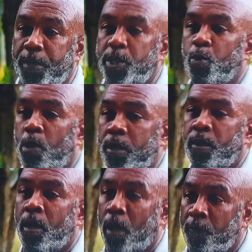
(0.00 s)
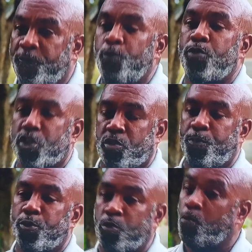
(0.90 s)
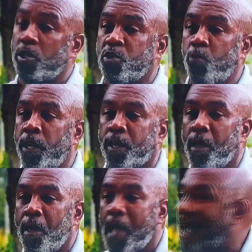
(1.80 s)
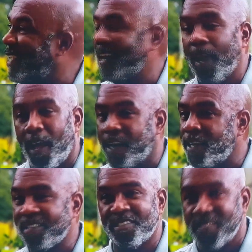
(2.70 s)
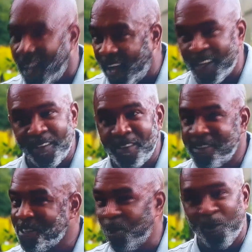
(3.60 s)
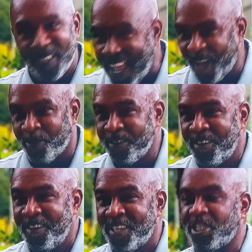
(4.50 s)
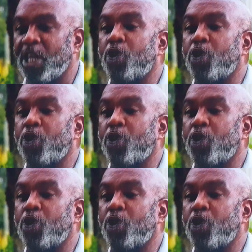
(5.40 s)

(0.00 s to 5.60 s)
we've been doing a food distribution once a week, and that line has not gone down. It's